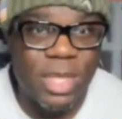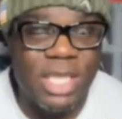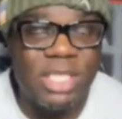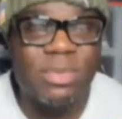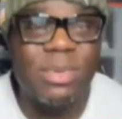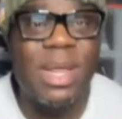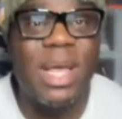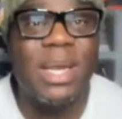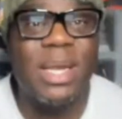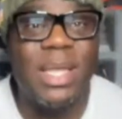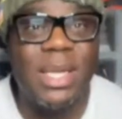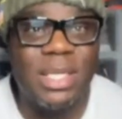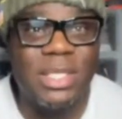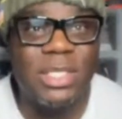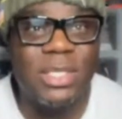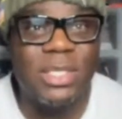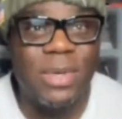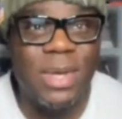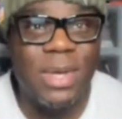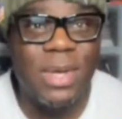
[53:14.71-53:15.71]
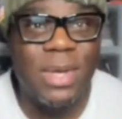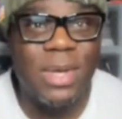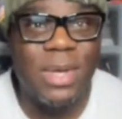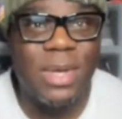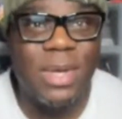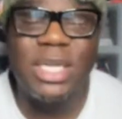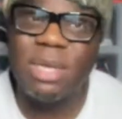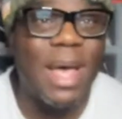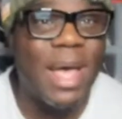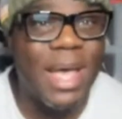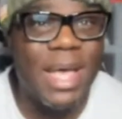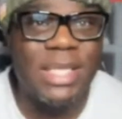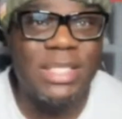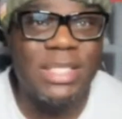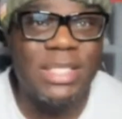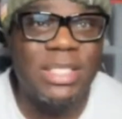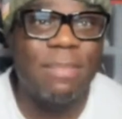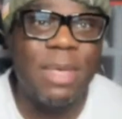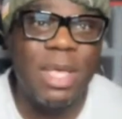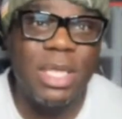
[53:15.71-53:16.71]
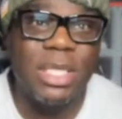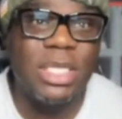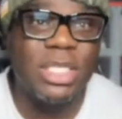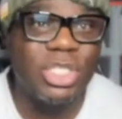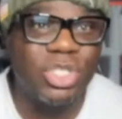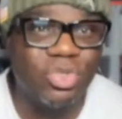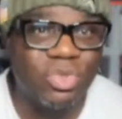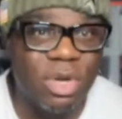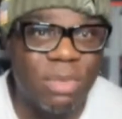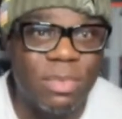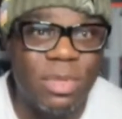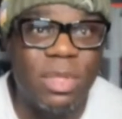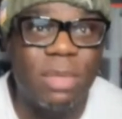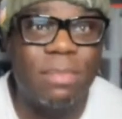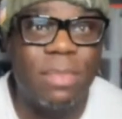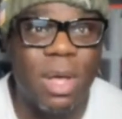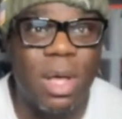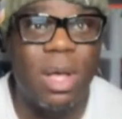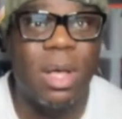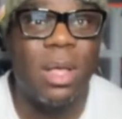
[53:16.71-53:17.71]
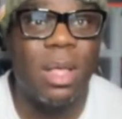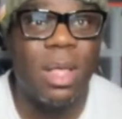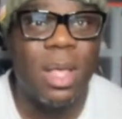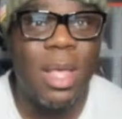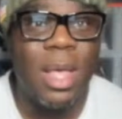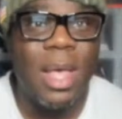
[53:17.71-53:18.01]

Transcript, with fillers: That's what I need to do. I need to shut my ass up and just dribble the ball.